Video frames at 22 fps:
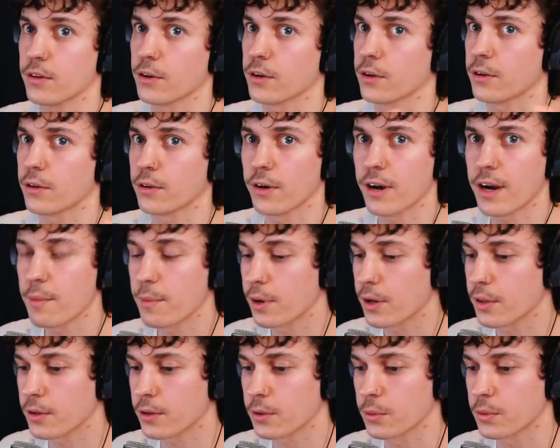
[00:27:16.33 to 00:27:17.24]

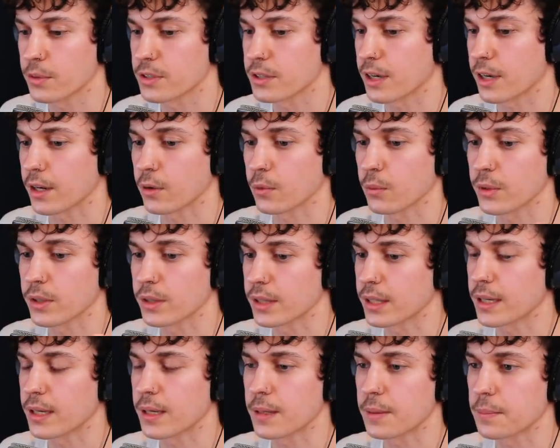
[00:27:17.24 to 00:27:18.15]
grandmother was like
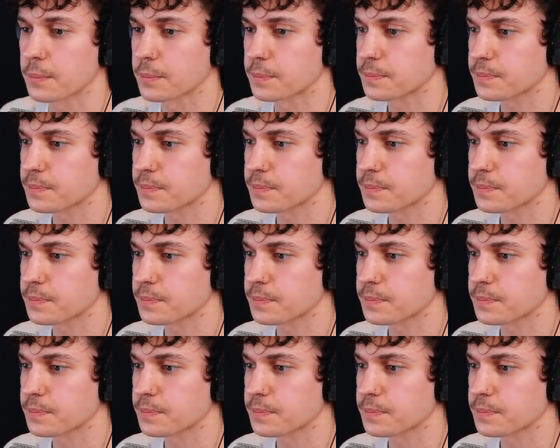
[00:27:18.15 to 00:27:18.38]
really,